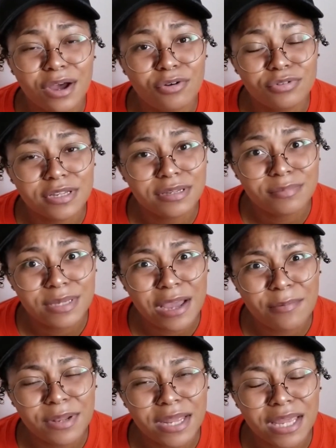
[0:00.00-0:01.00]
older than me,
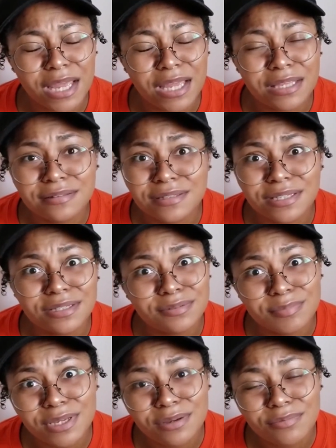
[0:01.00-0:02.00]
I'd be like, excuse
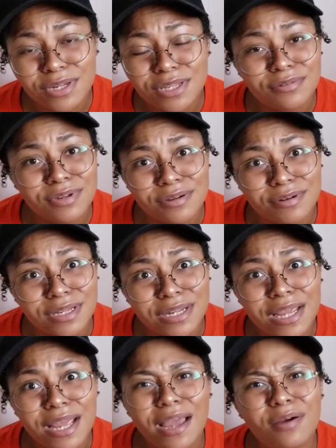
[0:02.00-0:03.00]
me, what are you
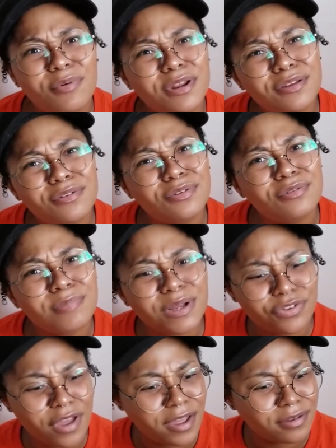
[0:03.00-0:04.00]
doing? And what are you doing with my
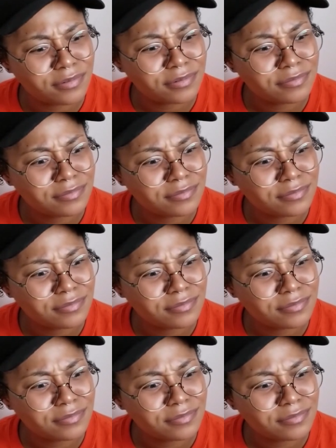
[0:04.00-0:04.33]
child?